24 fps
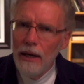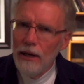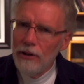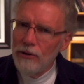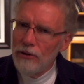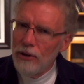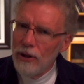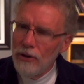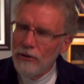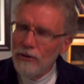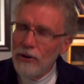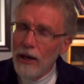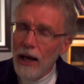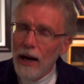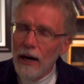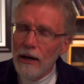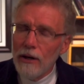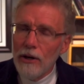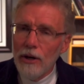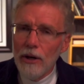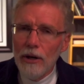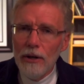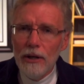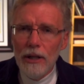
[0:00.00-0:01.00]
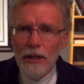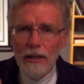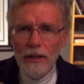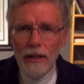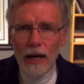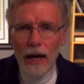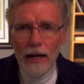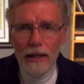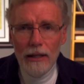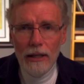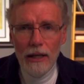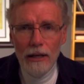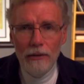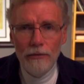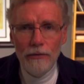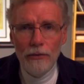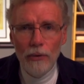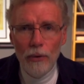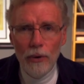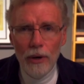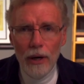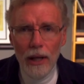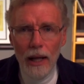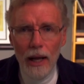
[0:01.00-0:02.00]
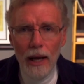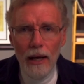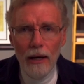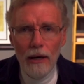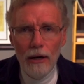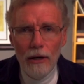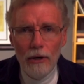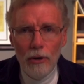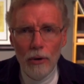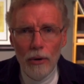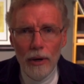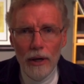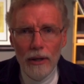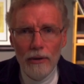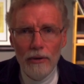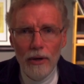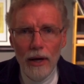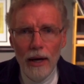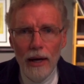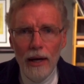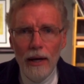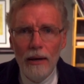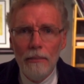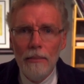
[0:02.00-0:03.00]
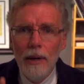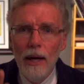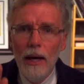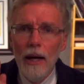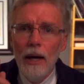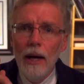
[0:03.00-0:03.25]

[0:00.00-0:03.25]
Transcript: Since that occurred in nineteen forty-eight, according to him,